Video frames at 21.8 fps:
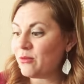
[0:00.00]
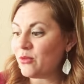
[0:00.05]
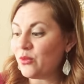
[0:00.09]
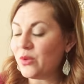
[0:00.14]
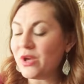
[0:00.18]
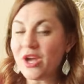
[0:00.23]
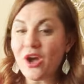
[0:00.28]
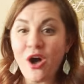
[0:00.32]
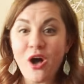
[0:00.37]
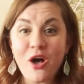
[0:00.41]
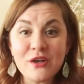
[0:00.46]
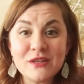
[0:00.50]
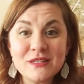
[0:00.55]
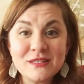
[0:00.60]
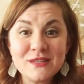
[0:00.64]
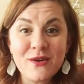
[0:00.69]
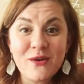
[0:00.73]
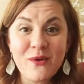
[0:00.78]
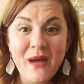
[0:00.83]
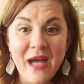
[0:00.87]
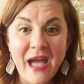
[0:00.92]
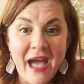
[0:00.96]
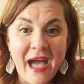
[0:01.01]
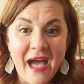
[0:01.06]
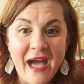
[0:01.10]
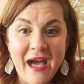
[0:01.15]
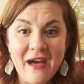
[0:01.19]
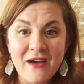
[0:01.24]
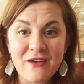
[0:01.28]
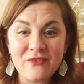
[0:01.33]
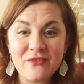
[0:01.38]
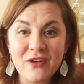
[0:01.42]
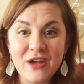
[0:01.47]
We also
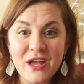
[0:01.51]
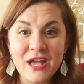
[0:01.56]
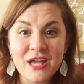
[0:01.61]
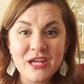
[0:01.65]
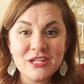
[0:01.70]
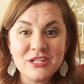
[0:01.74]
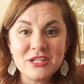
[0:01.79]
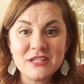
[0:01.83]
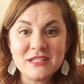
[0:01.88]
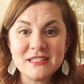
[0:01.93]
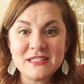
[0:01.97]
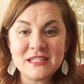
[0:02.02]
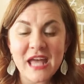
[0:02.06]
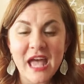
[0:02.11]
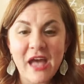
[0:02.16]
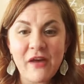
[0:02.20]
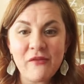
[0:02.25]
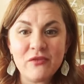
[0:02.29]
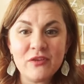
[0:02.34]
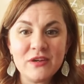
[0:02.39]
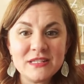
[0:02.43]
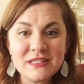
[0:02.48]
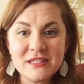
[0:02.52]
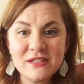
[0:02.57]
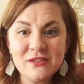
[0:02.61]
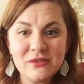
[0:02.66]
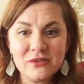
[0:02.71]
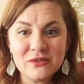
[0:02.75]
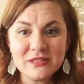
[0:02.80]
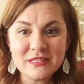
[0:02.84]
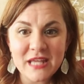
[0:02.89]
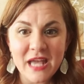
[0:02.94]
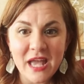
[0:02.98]
have, just every
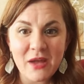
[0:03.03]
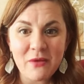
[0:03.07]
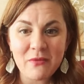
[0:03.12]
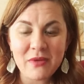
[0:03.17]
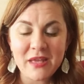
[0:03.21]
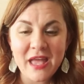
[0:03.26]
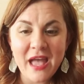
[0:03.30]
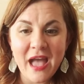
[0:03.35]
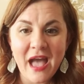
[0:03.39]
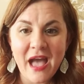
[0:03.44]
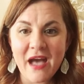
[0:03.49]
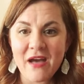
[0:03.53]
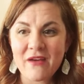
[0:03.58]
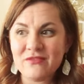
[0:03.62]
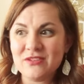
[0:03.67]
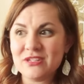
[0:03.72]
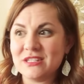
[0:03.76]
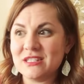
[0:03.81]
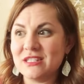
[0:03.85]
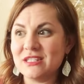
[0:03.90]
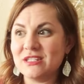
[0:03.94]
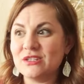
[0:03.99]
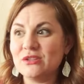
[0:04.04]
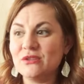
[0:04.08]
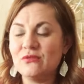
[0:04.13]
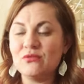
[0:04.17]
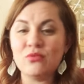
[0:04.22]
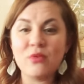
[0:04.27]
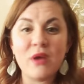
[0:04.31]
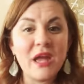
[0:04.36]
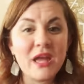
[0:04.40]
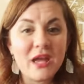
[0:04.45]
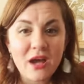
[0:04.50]
single day, we have just this
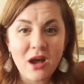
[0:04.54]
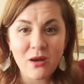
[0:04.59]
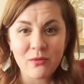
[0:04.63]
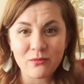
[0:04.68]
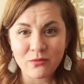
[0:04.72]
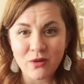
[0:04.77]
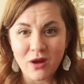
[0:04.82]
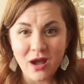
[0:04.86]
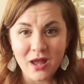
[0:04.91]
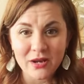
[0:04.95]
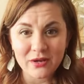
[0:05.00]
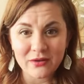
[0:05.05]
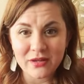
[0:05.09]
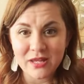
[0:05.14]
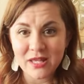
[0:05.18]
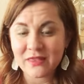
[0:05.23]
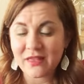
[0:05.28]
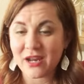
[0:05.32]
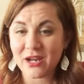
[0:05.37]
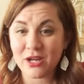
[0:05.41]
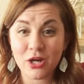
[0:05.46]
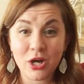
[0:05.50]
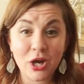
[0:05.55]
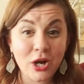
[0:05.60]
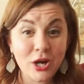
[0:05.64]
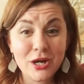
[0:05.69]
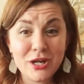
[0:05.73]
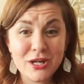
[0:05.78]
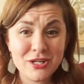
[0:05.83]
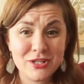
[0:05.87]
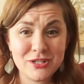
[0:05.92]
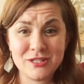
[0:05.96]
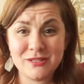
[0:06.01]
great camaraderie that
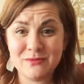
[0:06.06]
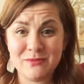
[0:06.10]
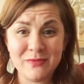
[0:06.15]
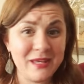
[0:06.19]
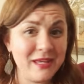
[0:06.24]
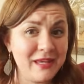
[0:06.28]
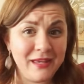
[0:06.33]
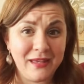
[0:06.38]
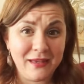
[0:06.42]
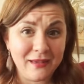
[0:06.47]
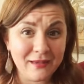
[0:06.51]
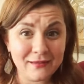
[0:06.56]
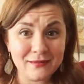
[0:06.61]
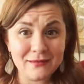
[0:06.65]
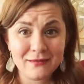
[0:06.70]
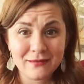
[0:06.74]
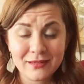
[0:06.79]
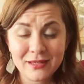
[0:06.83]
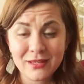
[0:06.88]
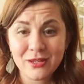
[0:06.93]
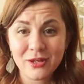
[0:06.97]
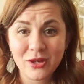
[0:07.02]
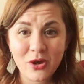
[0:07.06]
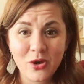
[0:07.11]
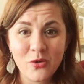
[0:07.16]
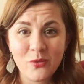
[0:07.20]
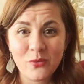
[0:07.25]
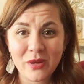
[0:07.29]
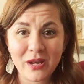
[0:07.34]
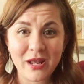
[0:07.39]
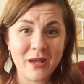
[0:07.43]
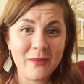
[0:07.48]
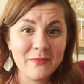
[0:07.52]
encourages me, you know,
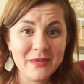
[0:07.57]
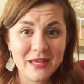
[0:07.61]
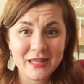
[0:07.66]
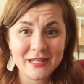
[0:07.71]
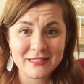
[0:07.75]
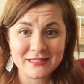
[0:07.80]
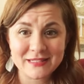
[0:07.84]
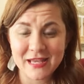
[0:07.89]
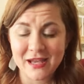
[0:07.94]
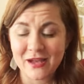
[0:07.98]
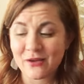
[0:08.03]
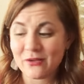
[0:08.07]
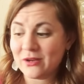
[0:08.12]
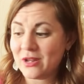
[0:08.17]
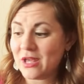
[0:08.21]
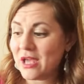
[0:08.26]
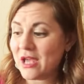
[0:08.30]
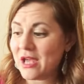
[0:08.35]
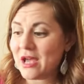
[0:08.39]
when I'm getting down,